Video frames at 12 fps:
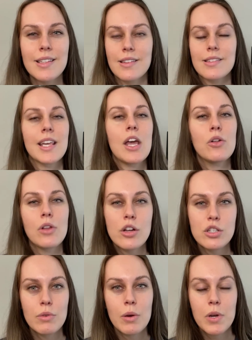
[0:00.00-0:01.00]
the scale not
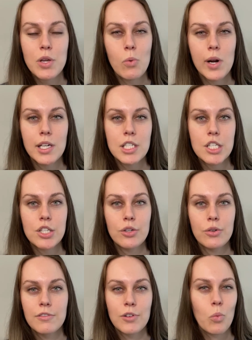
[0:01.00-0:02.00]
doing what you want it to
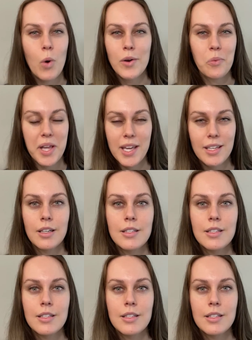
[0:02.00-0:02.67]
do for 1 week,